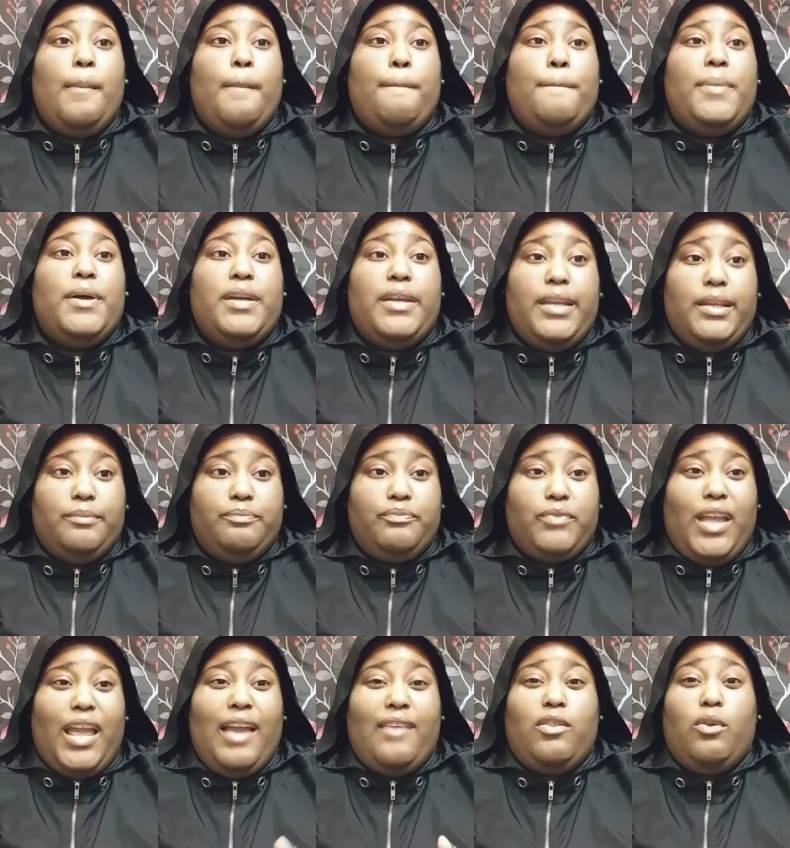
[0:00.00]
But
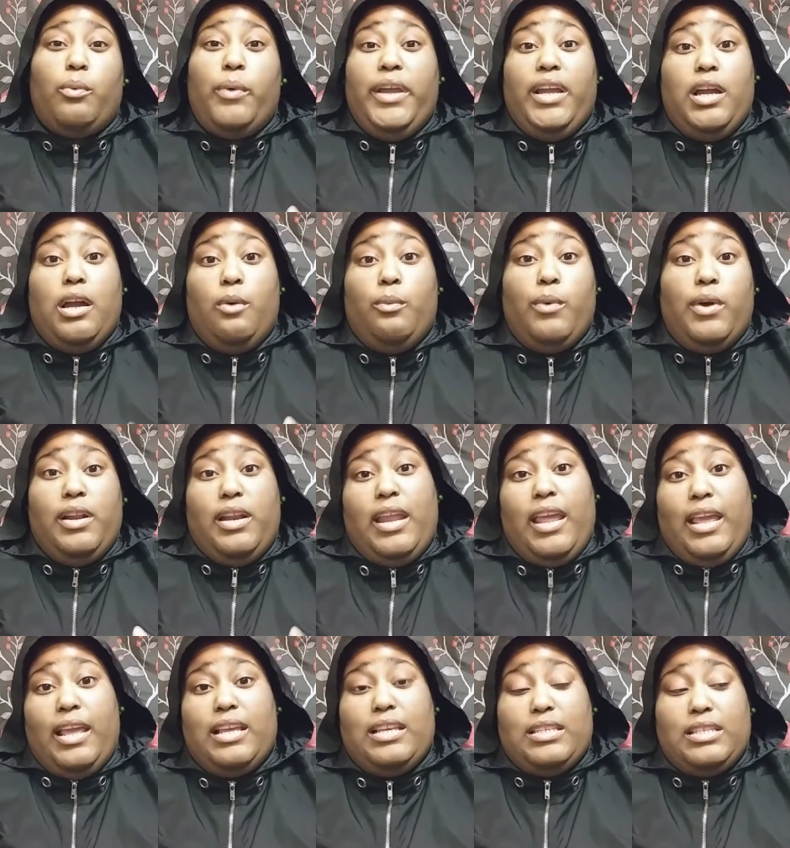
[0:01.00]
I had to wake up one
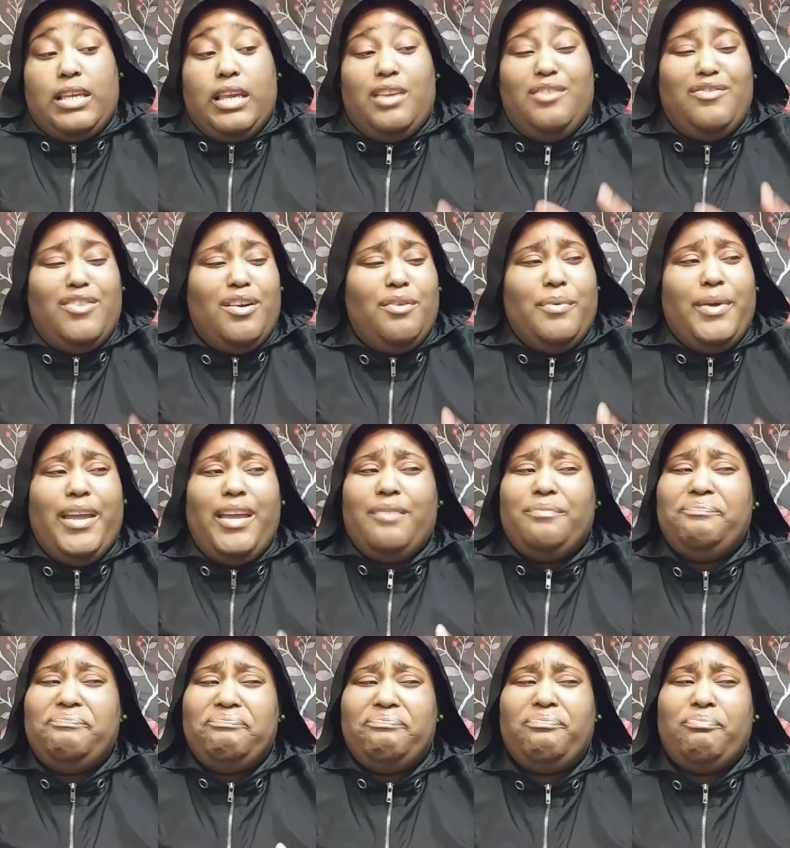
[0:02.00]
day and say, you know
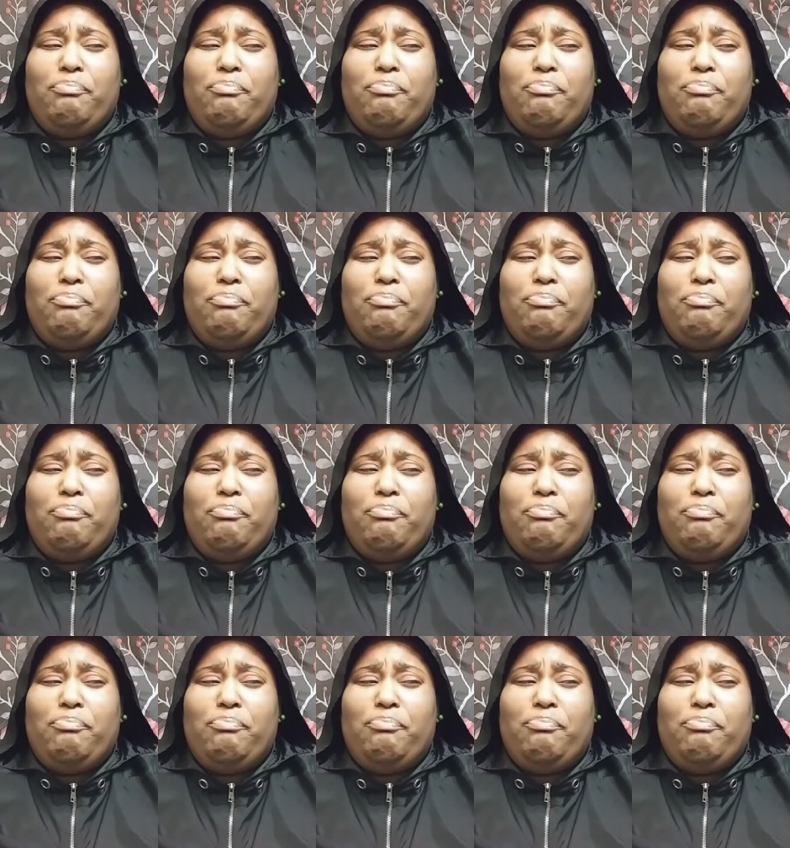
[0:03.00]
what?